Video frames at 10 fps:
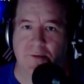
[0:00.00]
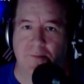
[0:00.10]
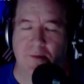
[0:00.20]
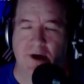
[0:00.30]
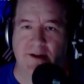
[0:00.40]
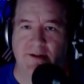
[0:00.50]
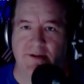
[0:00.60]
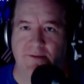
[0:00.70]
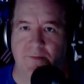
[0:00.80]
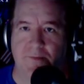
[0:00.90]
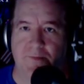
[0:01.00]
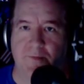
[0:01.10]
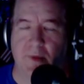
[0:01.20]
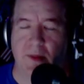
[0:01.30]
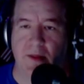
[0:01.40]
But
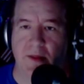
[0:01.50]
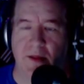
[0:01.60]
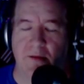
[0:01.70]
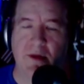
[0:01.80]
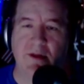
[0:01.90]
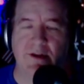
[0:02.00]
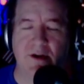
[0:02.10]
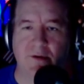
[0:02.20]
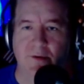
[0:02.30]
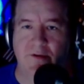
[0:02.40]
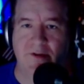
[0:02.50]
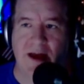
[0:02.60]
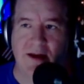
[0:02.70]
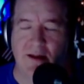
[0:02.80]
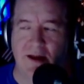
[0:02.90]
the military would have
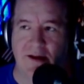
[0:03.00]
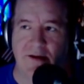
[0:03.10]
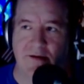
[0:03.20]
had like,